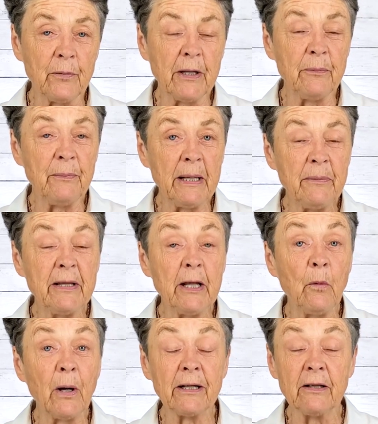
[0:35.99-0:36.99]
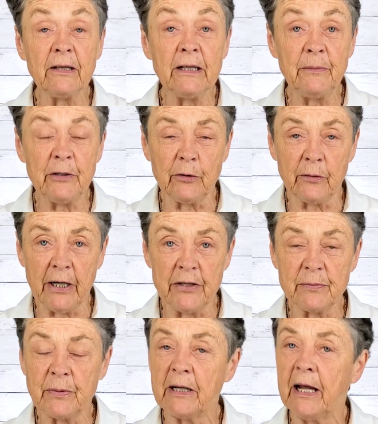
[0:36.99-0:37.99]
then maybe they want to limit grains,
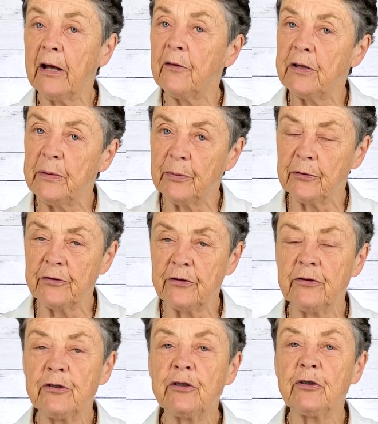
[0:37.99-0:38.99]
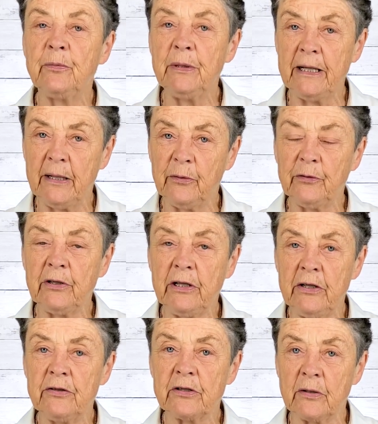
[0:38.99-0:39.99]
but a healthy person should be able to
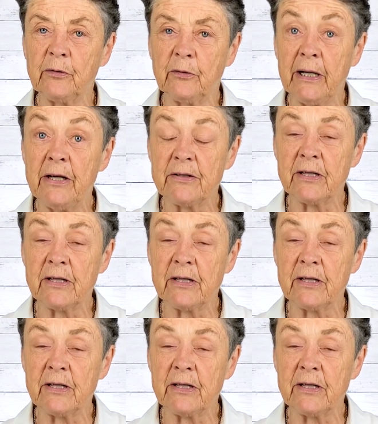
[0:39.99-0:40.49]
eat some grains,